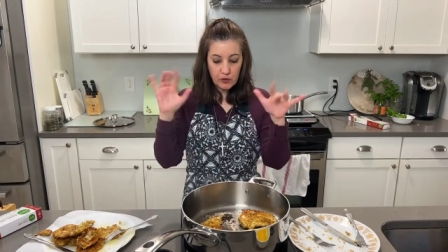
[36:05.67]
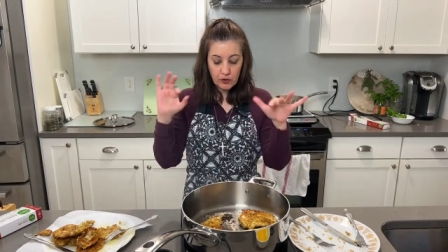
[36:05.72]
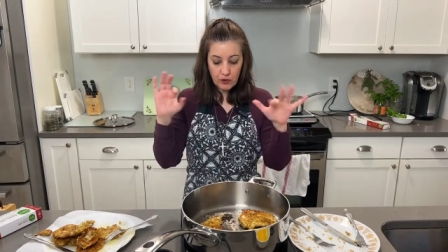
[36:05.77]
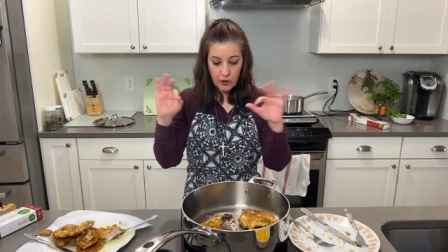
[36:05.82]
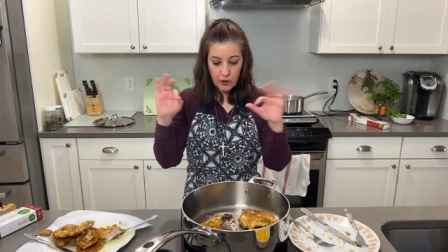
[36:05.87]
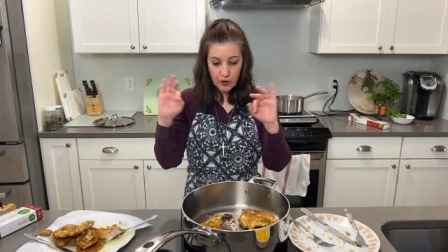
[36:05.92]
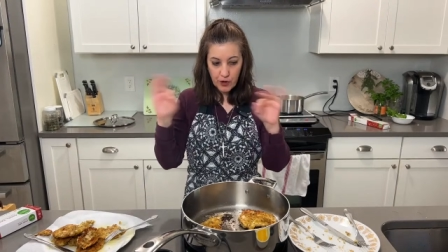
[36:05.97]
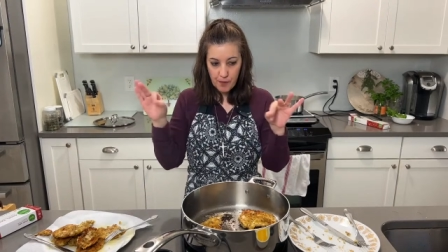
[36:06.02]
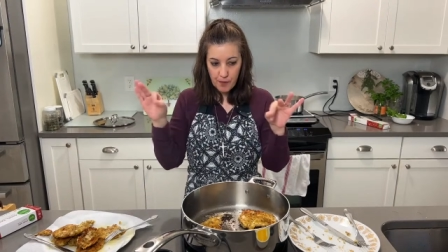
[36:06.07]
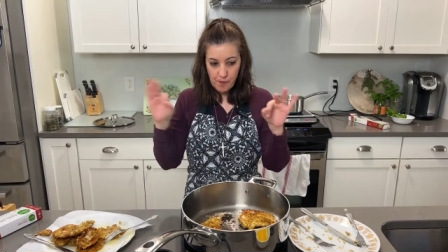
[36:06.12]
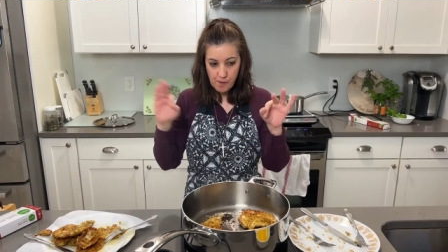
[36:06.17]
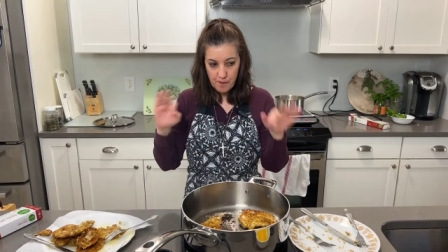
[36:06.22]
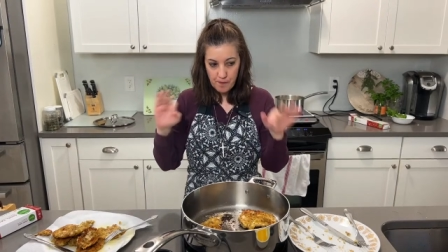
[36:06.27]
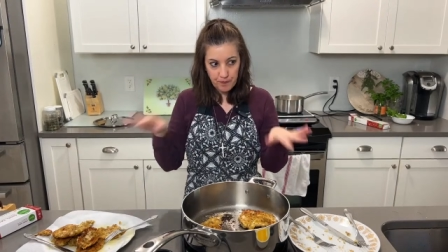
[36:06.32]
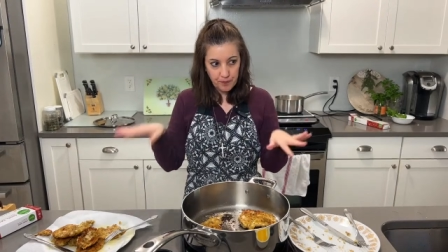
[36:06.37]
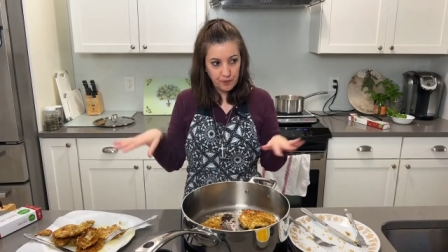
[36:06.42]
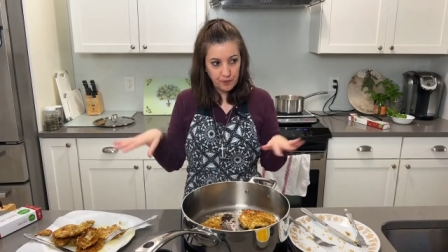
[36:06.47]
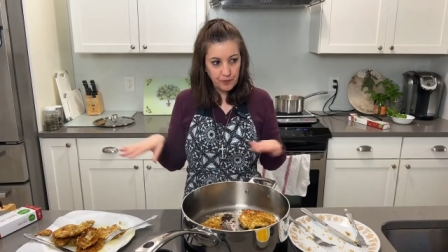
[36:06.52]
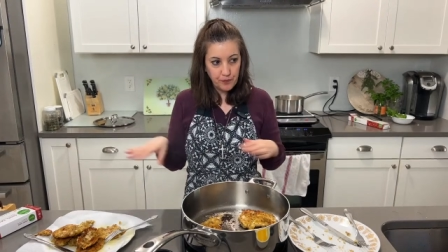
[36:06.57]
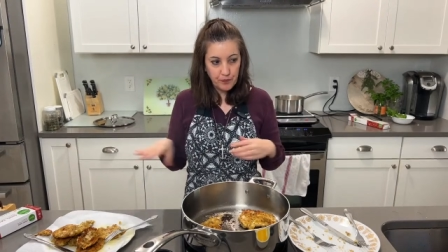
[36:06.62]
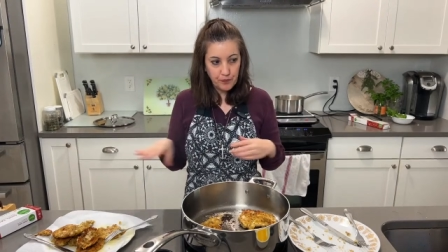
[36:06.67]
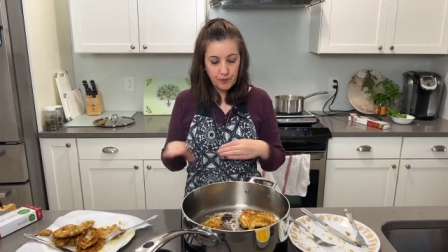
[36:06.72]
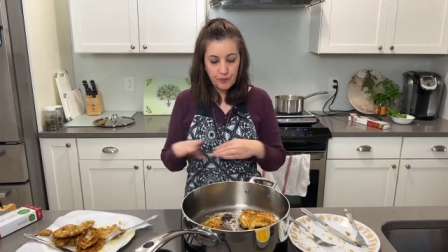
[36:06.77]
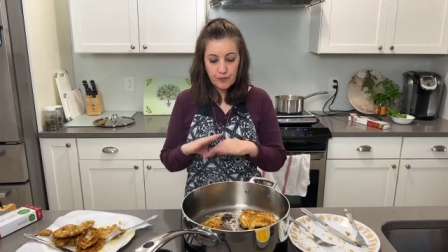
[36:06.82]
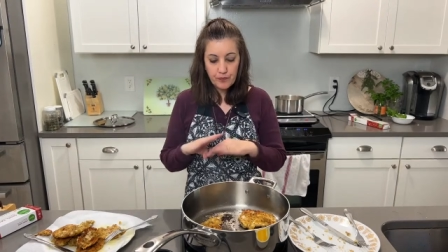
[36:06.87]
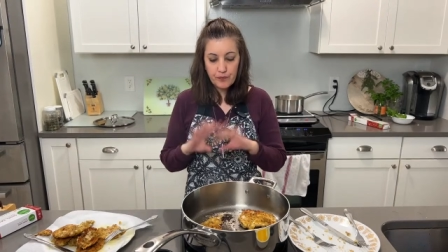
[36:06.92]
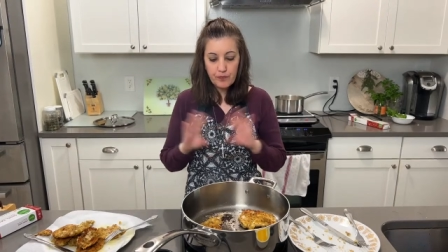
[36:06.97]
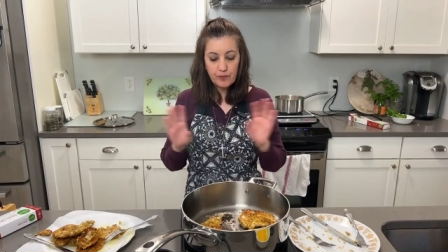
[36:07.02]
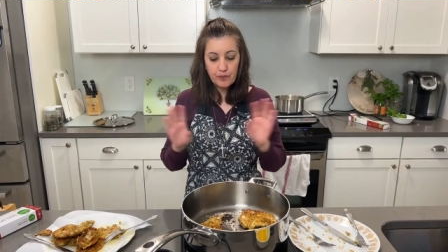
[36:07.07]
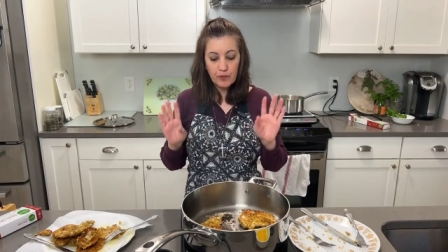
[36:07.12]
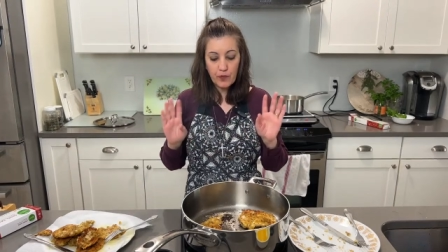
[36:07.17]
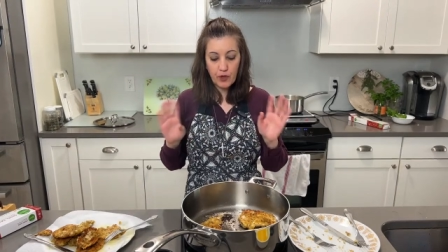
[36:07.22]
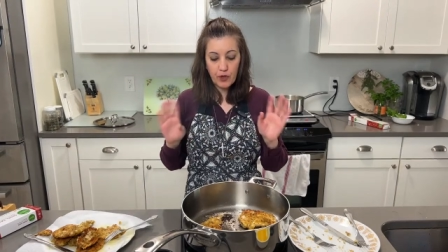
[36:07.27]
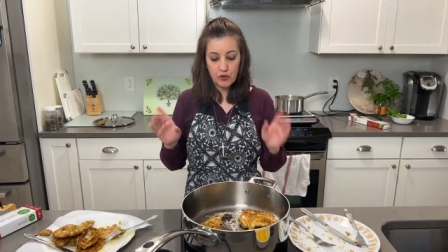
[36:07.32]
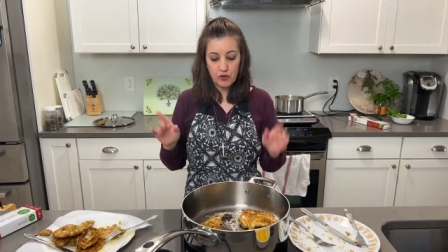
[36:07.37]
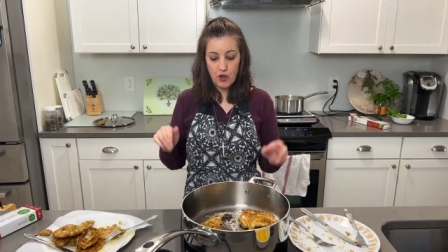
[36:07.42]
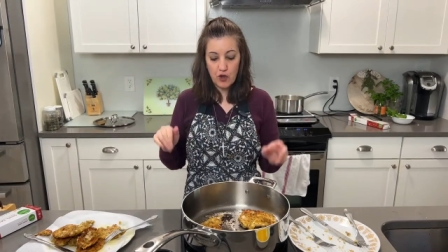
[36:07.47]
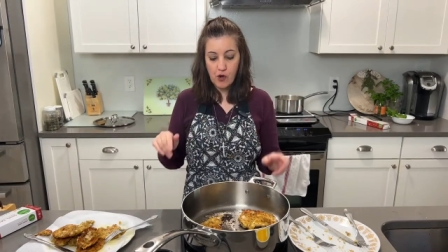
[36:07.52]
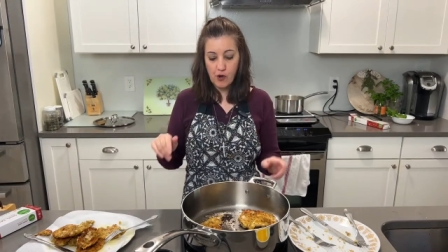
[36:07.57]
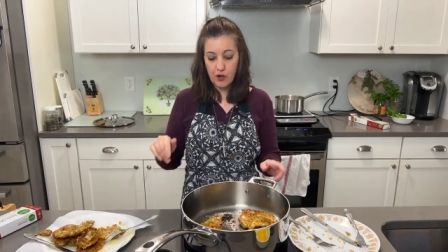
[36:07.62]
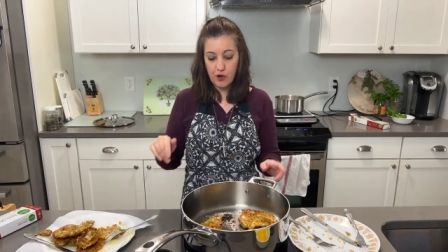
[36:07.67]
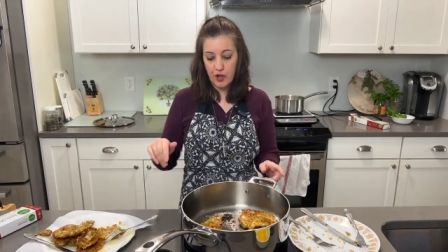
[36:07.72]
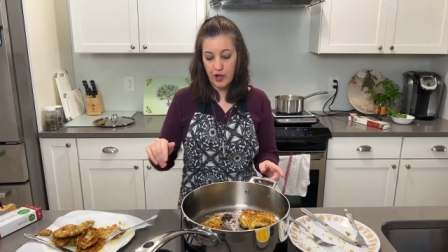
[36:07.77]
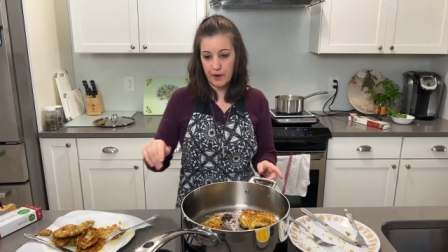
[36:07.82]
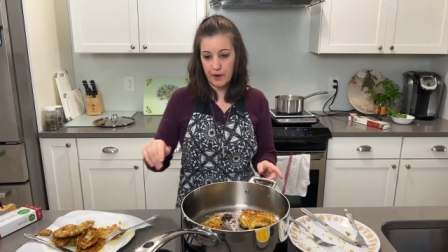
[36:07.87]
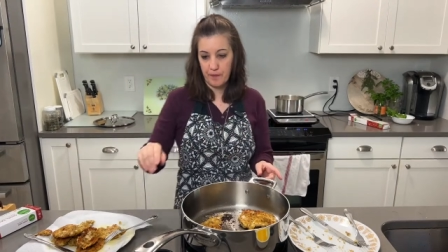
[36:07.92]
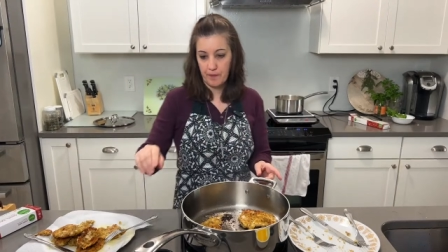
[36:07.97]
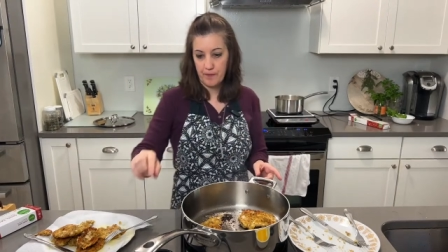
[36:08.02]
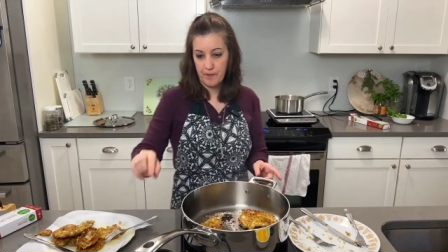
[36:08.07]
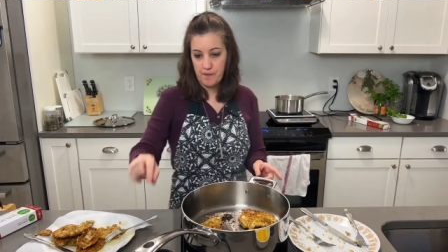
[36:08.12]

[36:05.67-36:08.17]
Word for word: So good. So good.